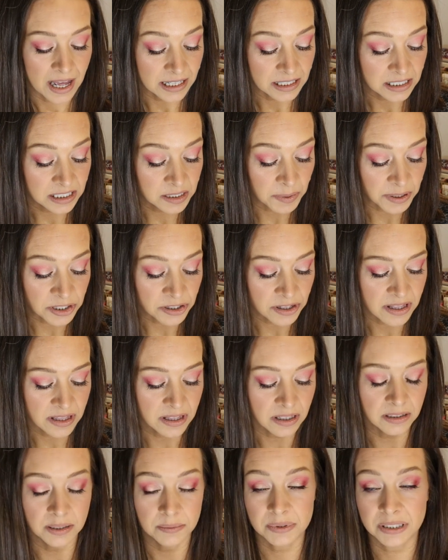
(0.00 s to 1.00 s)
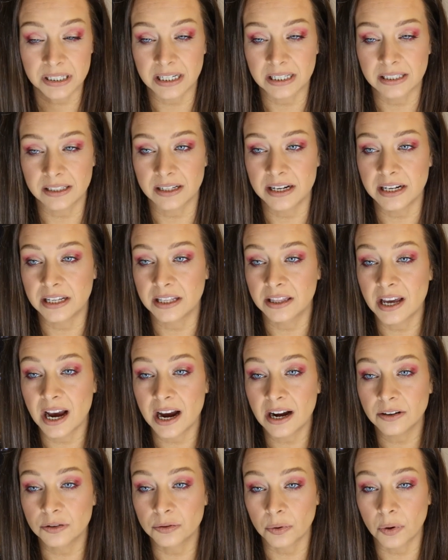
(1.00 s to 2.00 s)
Especially the lipsticks, like
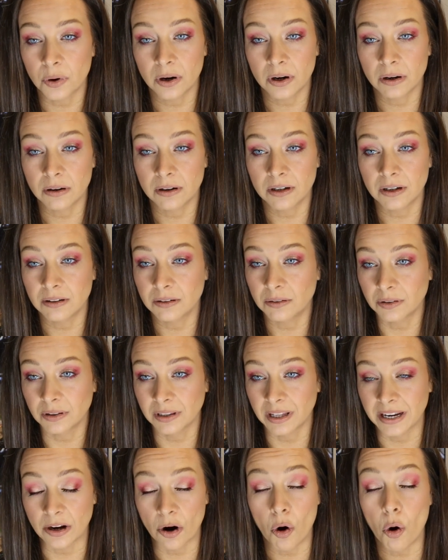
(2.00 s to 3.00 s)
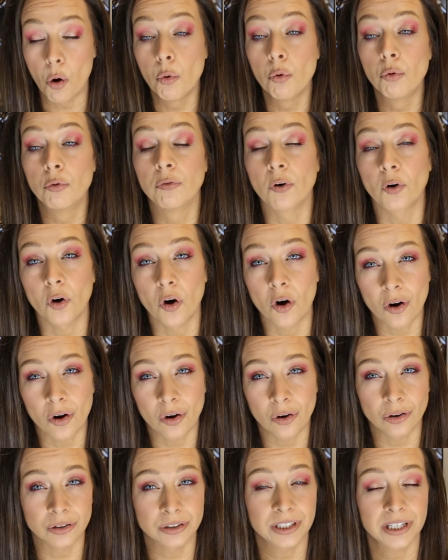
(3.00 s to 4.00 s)
that drawer, like
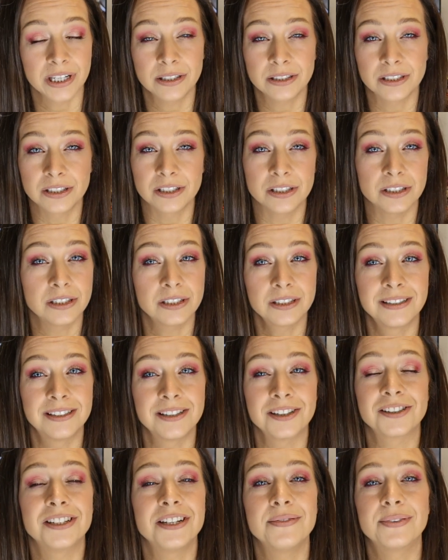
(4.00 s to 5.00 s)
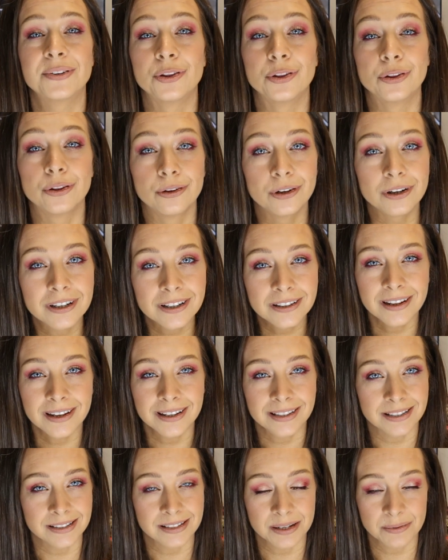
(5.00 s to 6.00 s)
overhauled. It's doesn't even look
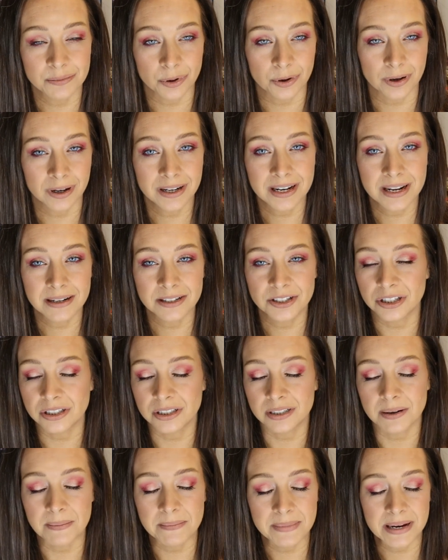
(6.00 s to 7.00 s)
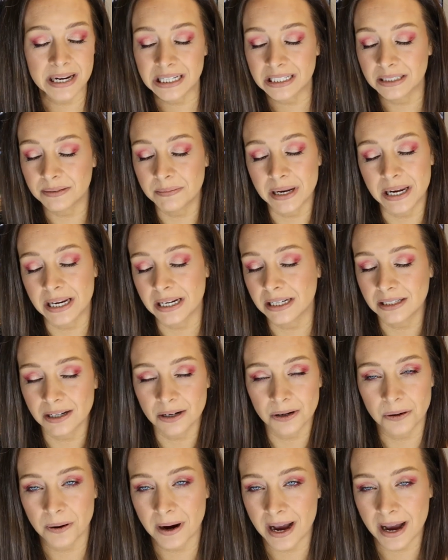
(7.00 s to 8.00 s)
like the same drawer, and it just makes me so
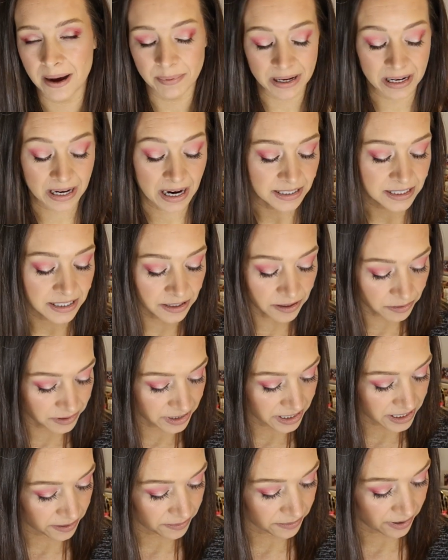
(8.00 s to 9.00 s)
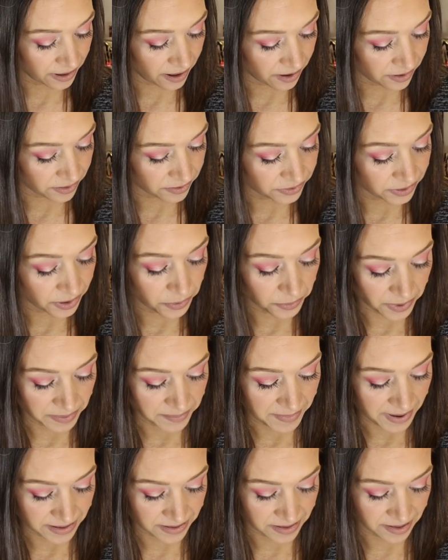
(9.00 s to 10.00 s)
happy. I did only get rid of
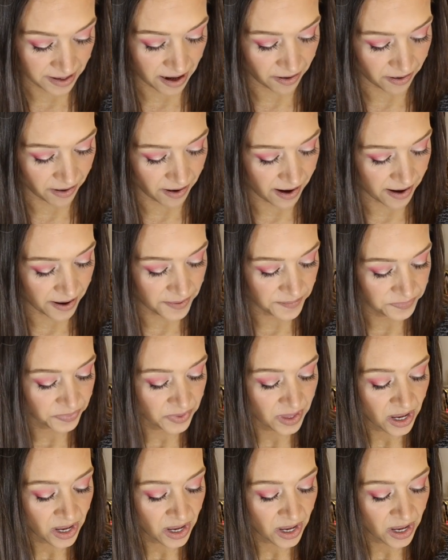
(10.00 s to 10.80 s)
one mascara,